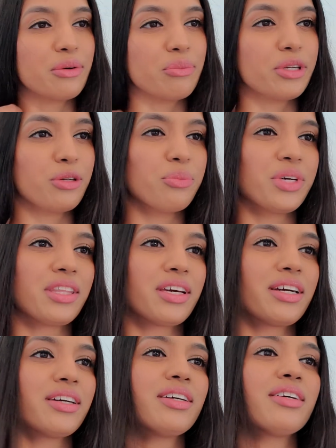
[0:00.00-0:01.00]
It'll be
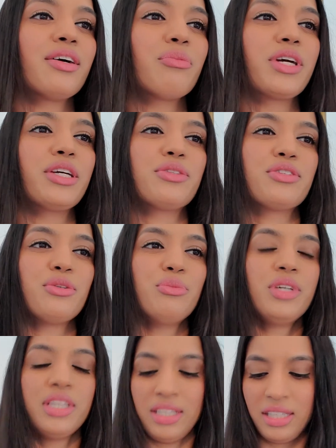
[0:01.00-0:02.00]
there on my YouTube.
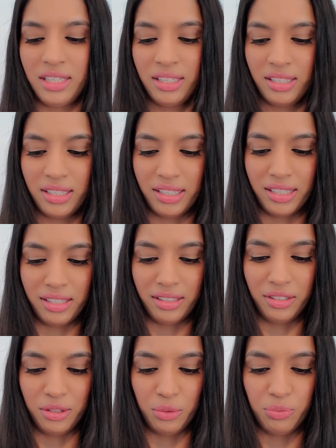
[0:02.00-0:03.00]
And,
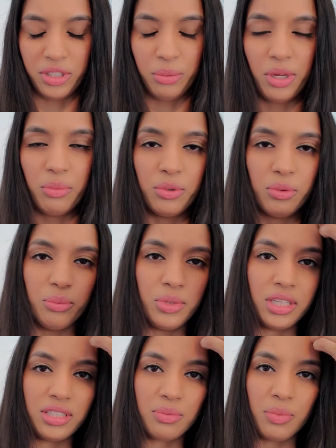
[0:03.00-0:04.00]
you know, hopefully people will be
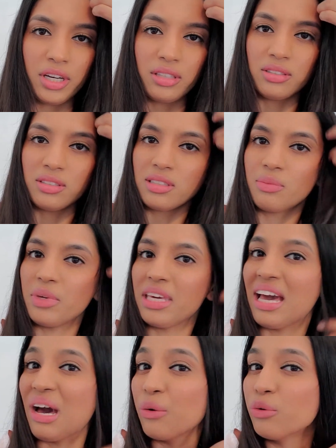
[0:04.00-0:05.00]
inspired to speak
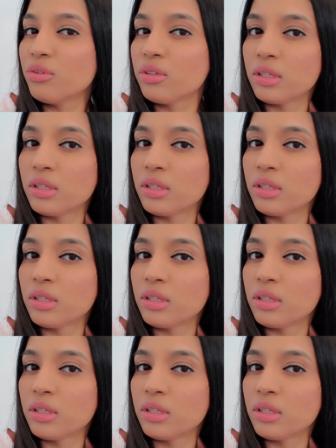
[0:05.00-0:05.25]
out.